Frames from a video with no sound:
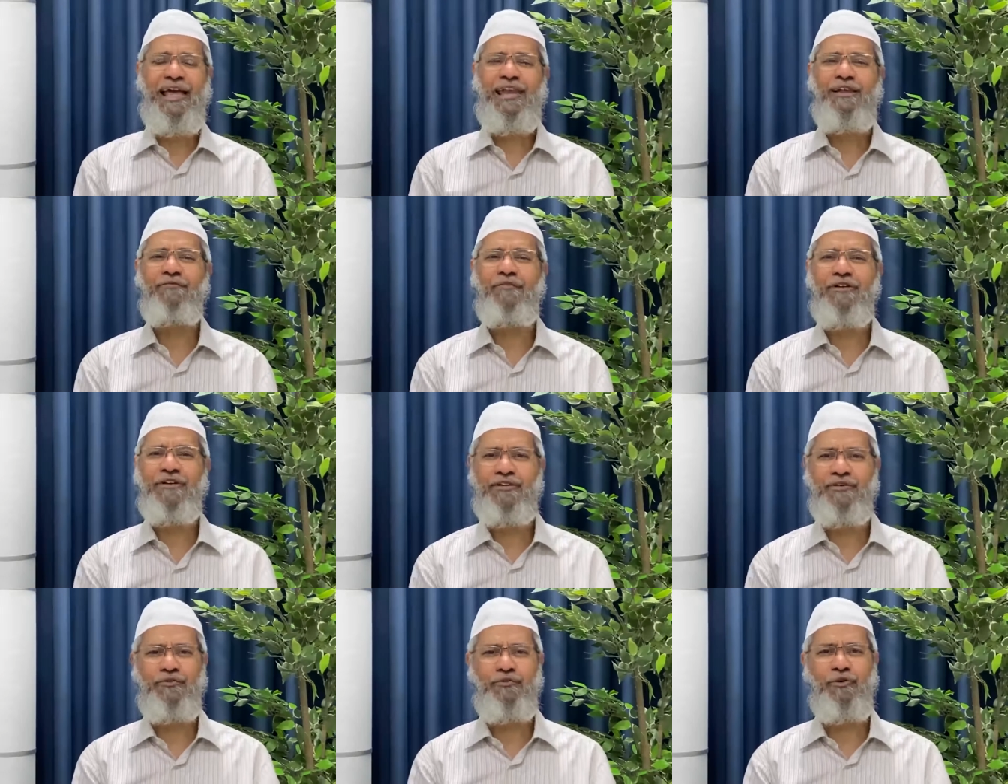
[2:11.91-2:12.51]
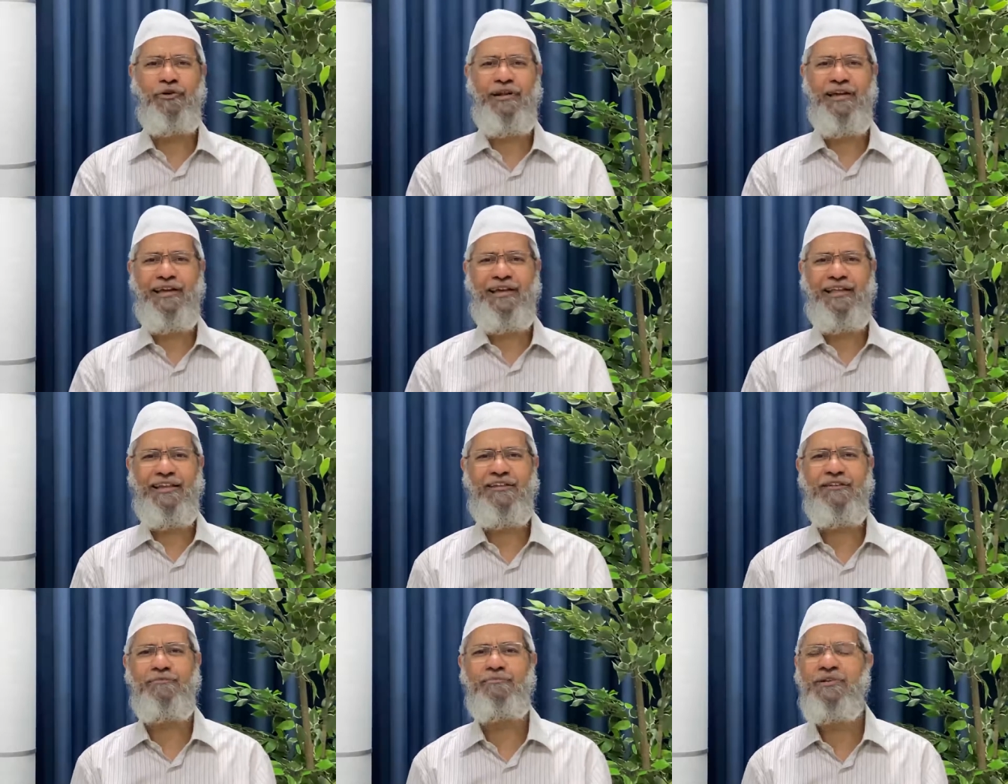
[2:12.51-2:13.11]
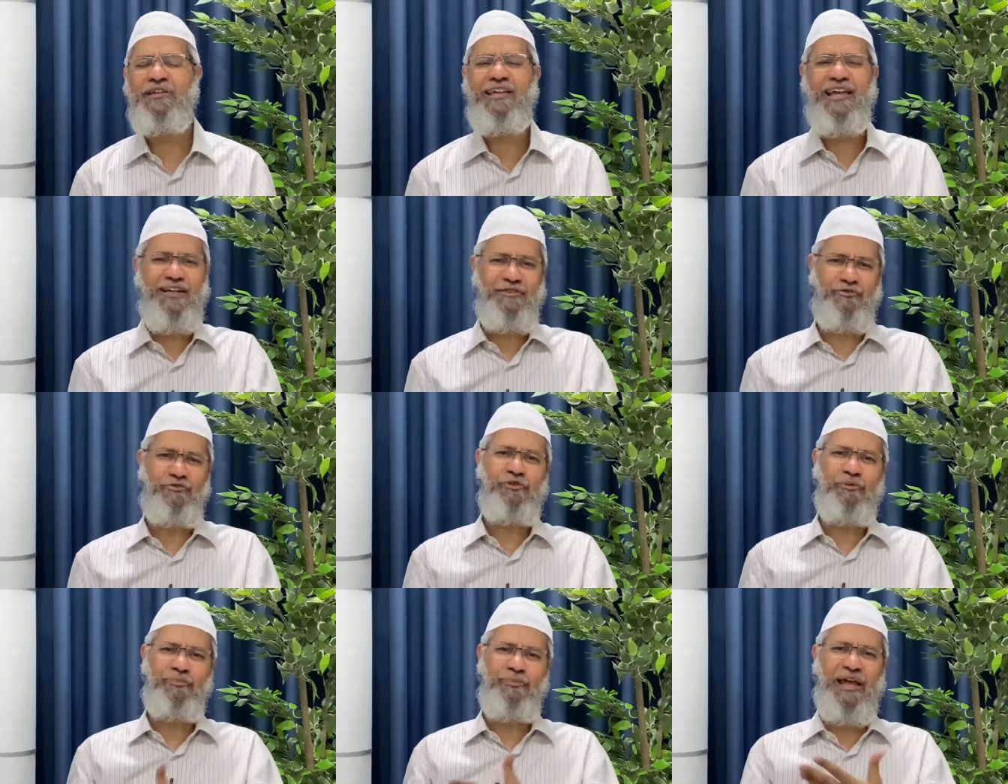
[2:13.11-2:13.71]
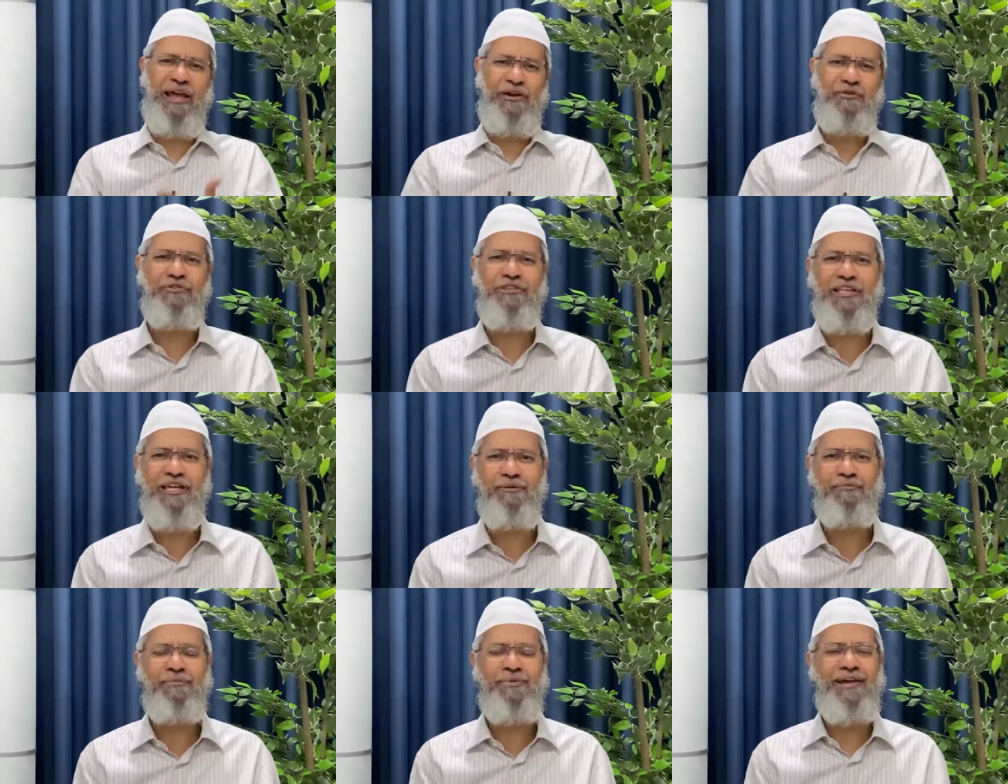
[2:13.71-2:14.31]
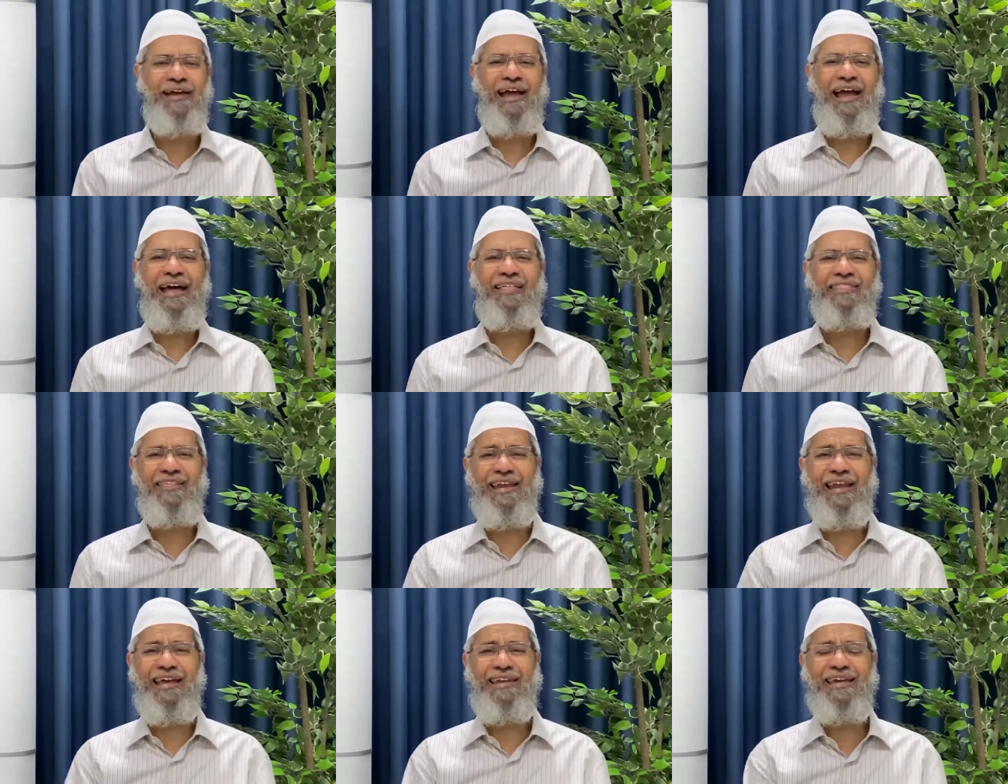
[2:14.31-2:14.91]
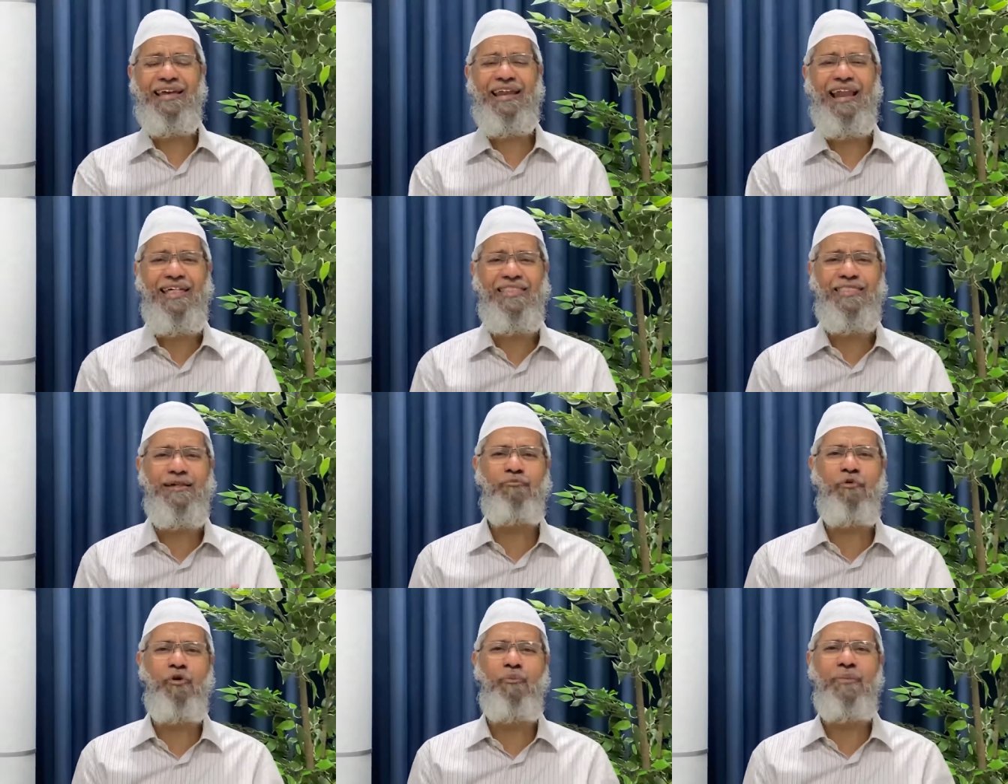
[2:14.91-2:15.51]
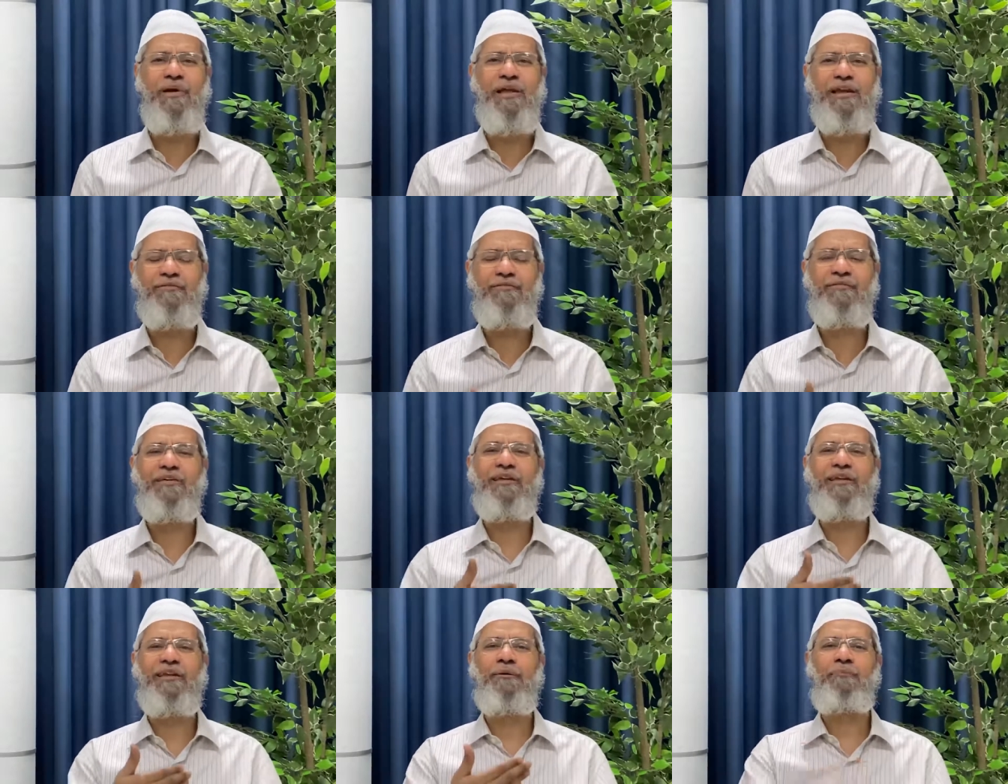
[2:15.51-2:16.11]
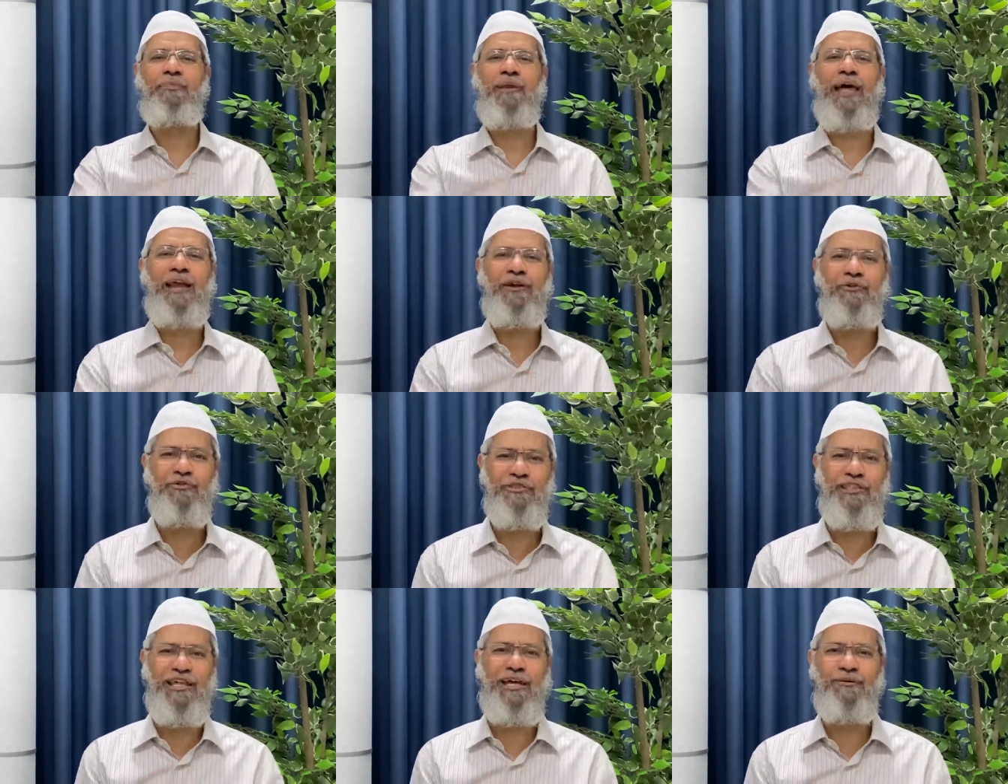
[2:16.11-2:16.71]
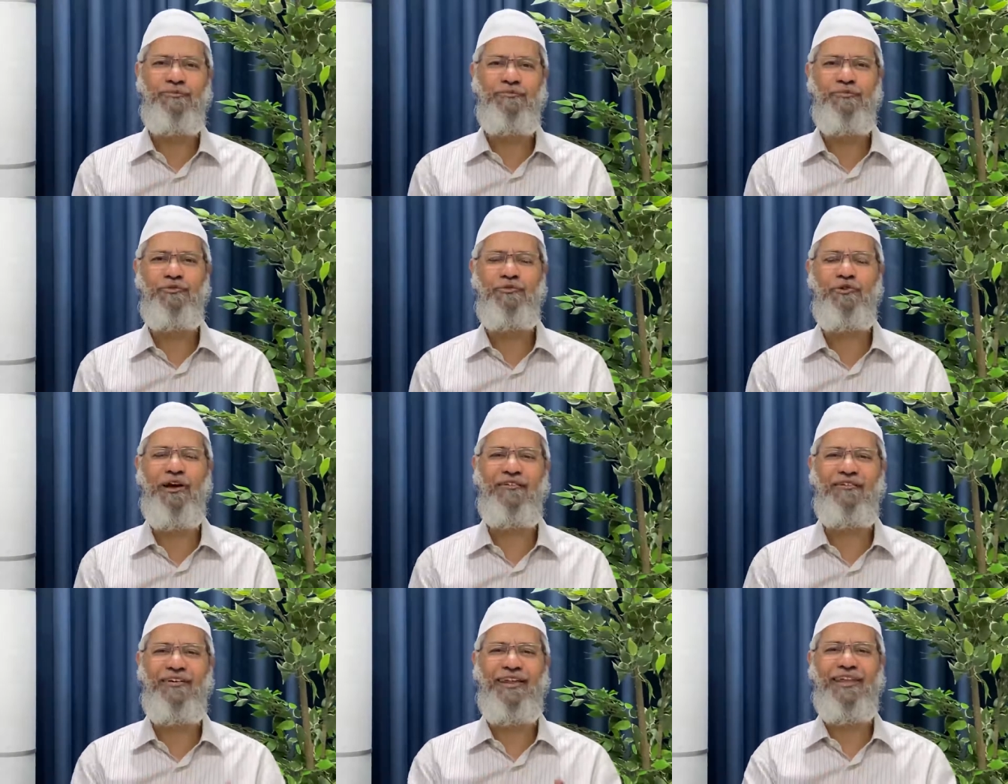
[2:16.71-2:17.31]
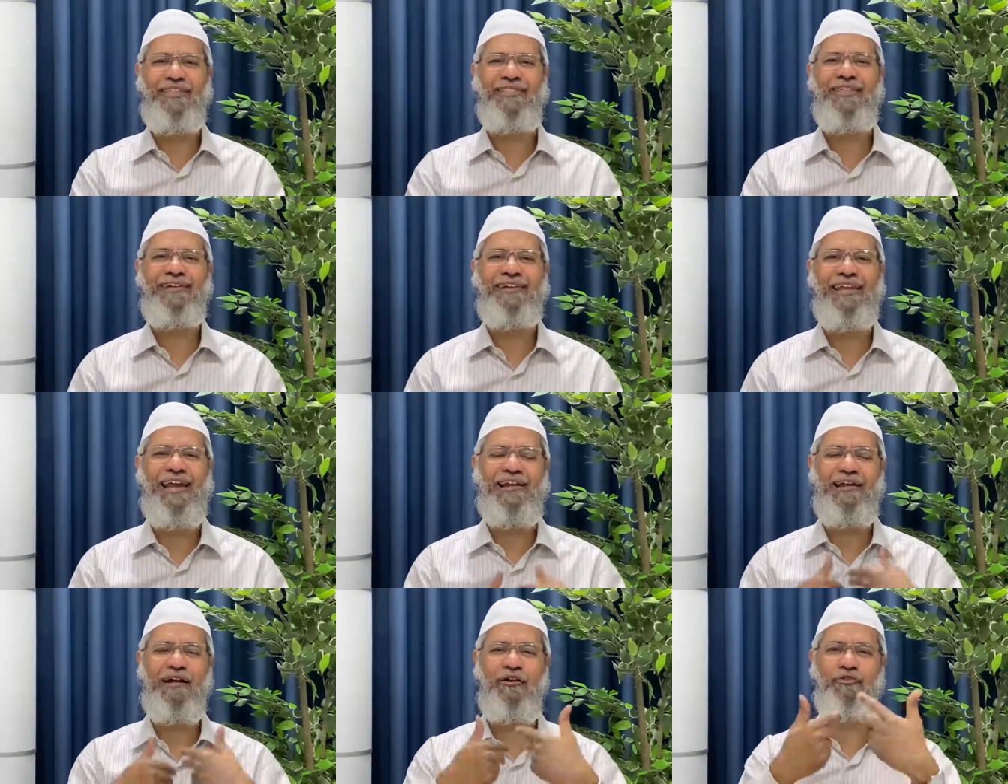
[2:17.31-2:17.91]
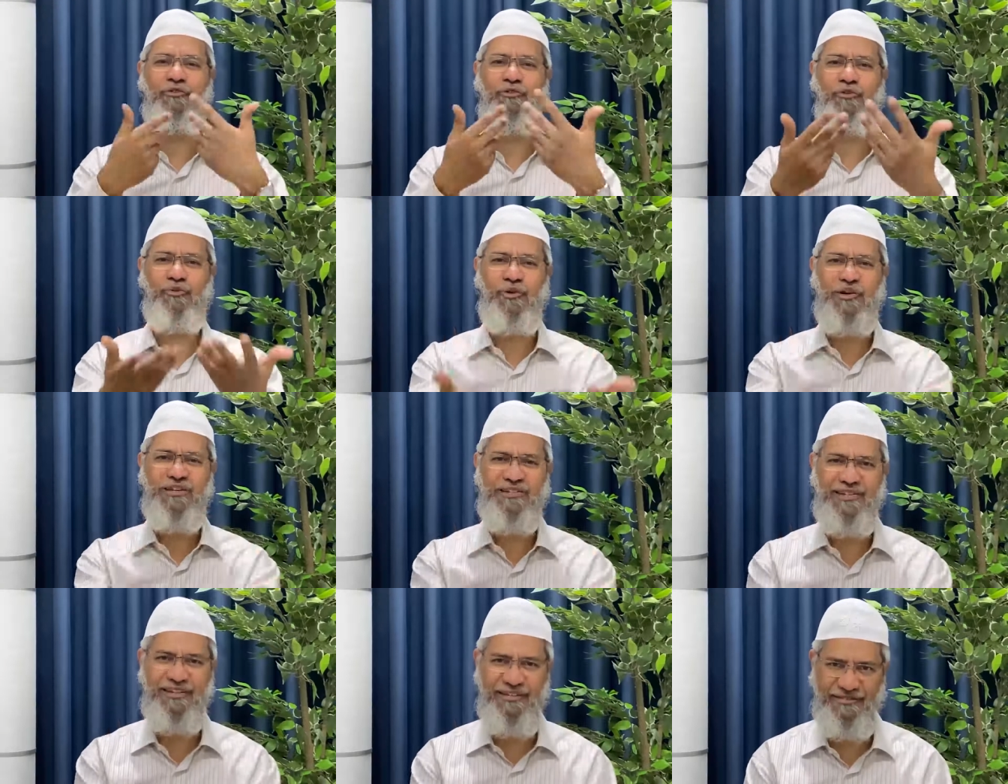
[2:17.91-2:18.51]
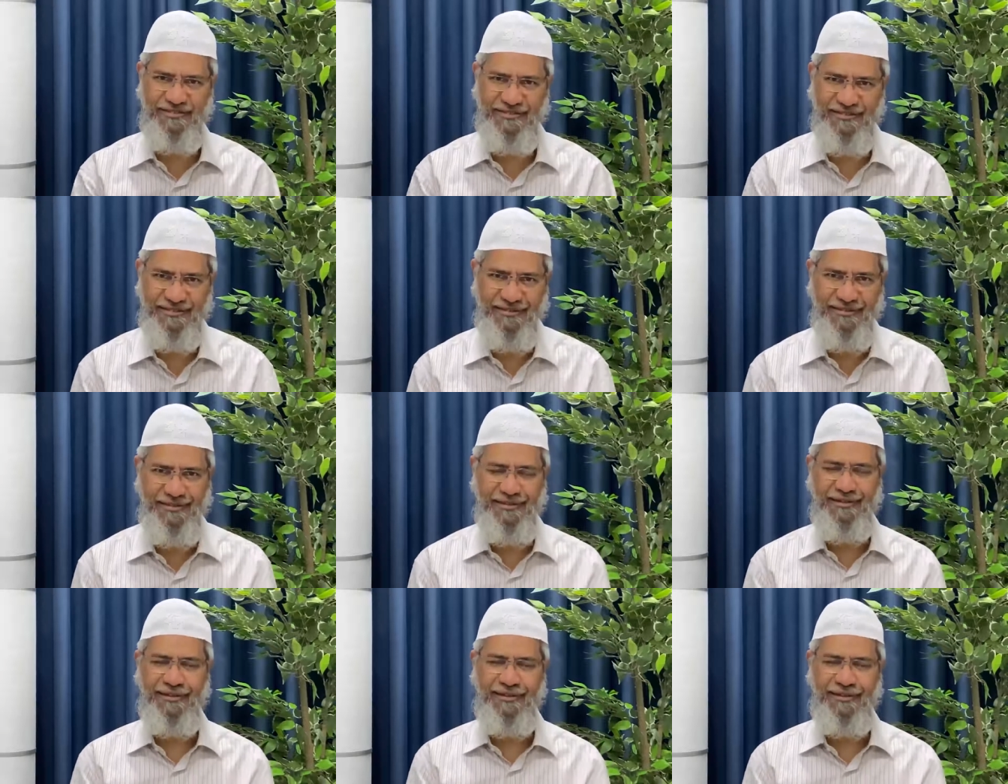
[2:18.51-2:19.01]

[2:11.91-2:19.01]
Anyone wrote against me, I used to reply to them. And then I realized the moment we reply to them, you have another 10 counter questions.